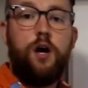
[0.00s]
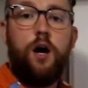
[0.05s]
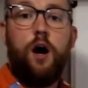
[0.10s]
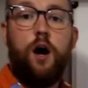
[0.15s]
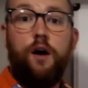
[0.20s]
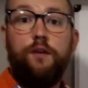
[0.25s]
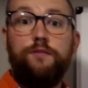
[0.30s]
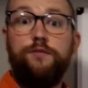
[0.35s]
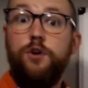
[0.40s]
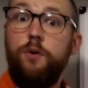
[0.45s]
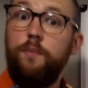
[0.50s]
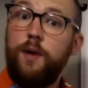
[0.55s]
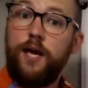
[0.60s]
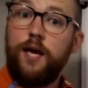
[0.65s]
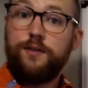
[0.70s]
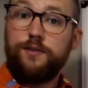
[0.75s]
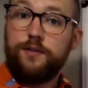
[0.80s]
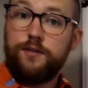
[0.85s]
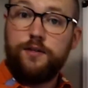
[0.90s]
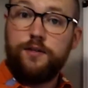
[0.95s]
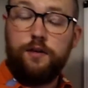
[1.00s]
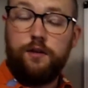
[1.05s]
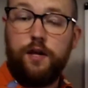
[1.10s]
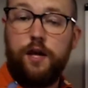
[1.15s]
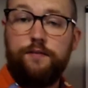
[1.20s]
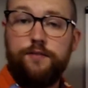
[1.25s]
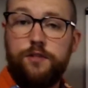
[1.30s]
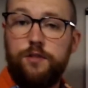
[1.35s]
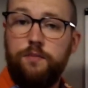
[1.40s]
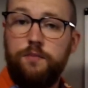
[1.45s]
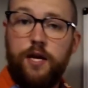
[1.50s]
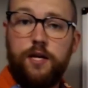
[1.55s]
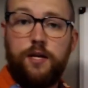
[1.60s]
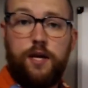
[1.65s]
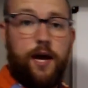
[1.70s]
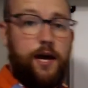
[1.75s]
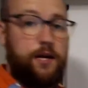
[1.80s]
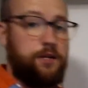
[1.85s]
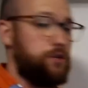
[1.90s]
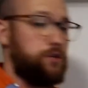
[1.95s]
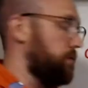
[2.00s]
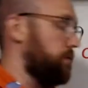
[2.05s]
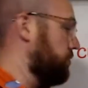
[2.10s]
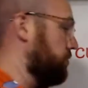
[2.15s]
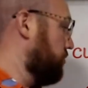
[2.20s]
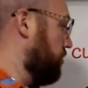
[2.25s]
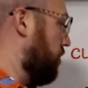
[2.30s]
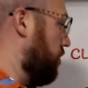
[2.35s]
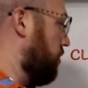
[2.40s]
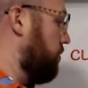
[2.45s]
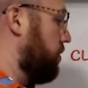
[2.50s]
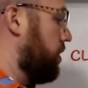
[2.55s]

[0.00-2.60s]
of domains. It'll have a domain cache, so it'll know,